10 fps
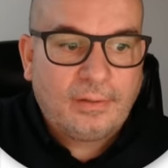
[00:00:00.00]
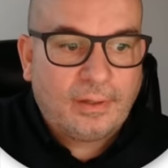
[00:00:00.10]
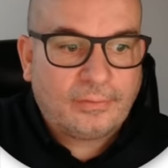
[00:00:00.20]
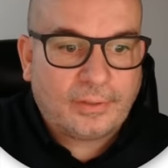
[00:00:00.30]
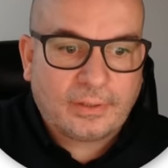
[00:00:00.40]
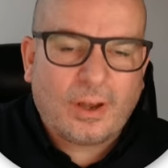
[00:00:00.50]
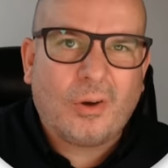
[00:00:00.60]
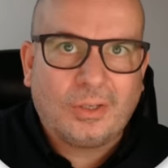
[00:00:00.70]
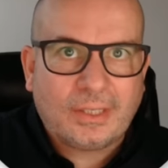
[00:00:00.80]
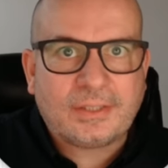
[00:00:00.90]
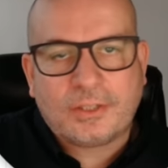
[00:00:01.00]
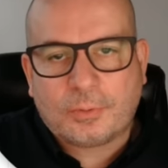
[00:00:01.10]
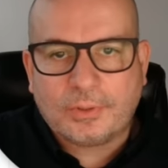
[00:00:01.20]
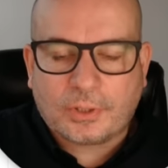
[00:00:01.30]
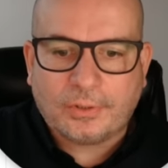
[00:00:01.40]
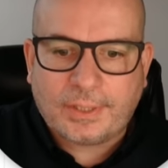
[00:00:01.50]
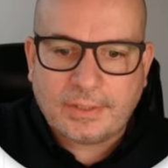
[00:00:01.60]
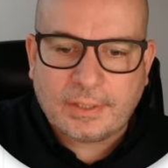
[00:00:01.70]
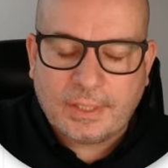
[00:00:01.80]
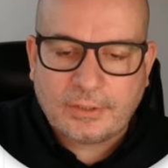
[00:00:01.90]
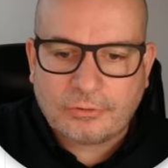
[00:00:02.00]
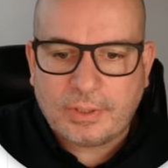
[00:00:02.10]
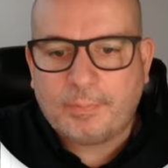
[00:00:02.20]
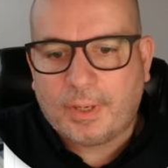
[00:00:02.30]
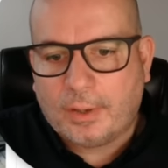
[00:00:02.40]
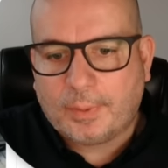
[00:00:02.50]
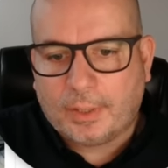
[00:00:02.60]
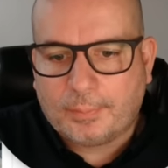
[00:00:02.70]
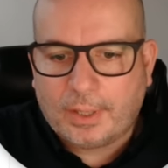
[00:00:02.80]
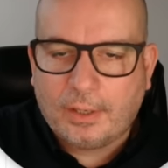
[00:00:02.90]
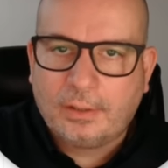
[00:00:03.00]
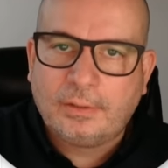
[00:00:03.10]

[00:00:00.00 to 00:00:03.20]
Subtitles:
and think, oh, at least this one's got a decent history, blah, blah, blah.